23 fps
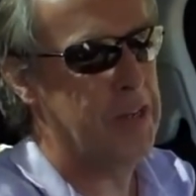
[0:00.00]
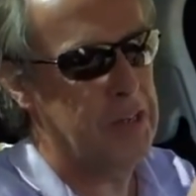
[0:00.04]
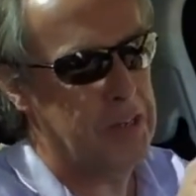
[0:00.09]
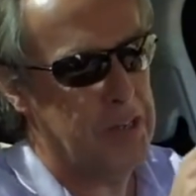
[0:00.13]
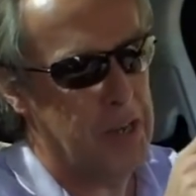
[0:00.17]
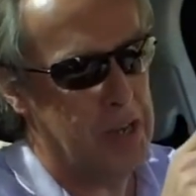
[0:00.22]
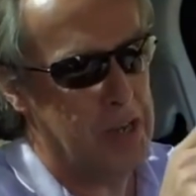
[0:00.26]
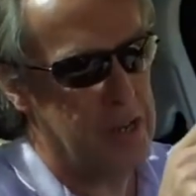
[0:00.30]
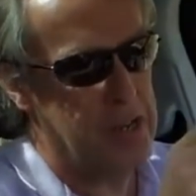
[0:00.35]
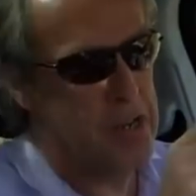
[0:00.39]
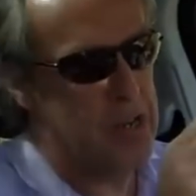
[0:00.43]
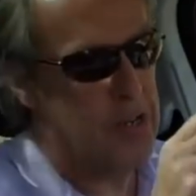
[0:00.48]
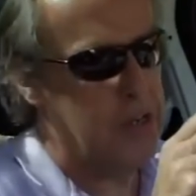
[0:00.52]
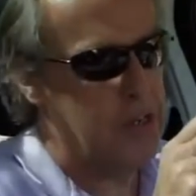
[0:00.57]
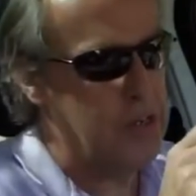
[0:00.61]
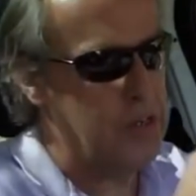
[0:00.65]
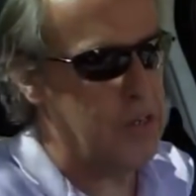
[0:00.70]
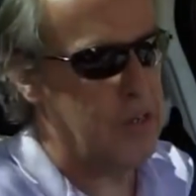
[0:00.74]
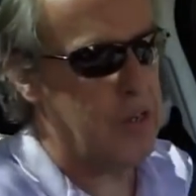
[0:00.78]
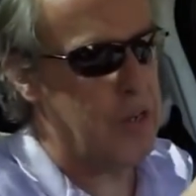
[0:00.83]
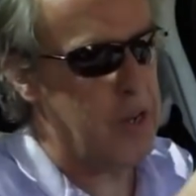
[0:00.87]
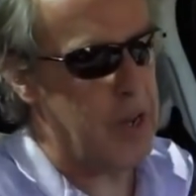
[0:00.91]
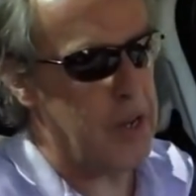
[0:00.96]
Just it
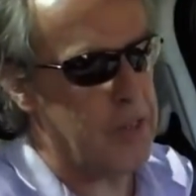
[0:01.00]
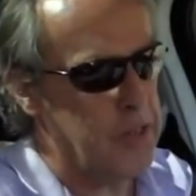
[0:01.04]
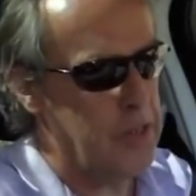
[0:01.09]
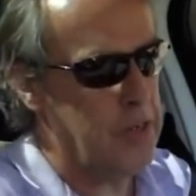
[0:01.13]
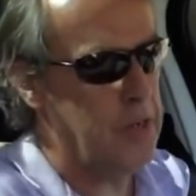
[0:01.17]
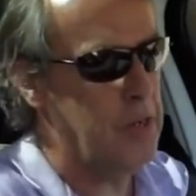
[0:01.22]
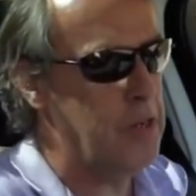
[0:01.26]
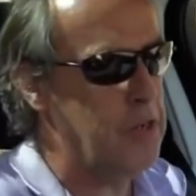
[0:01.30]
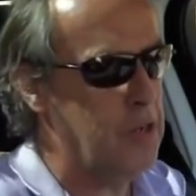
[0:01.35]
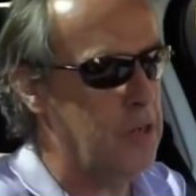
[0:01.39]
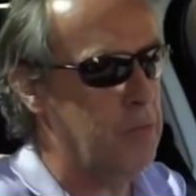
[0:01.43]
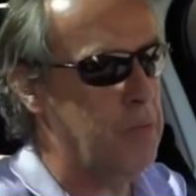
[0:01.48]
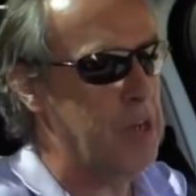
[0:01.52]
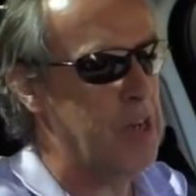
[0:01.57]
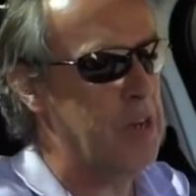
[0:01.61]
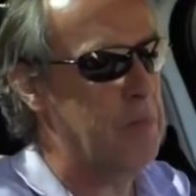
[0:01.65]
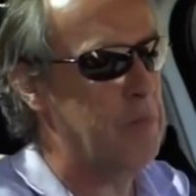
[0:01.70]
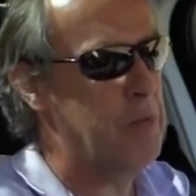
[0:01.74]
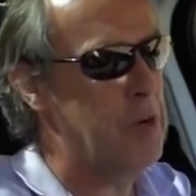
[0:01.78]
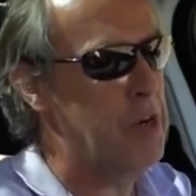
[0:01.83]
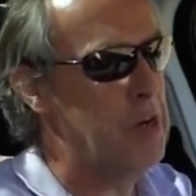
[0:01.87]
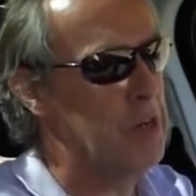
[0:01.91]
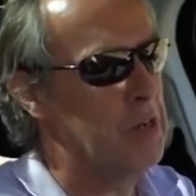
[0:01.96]
just lacks a little bit
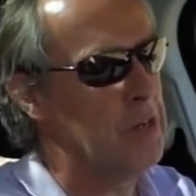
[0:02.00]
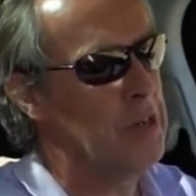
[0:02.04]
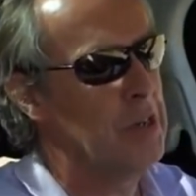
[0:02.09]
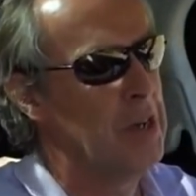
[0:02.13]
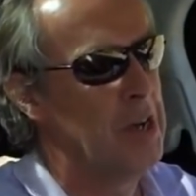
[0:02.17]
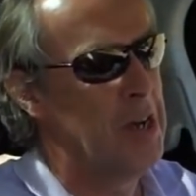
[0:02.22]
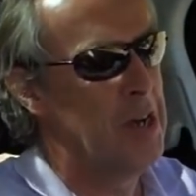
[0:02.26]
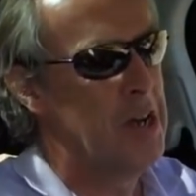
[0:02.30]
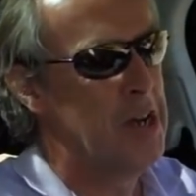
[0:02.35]
of punch.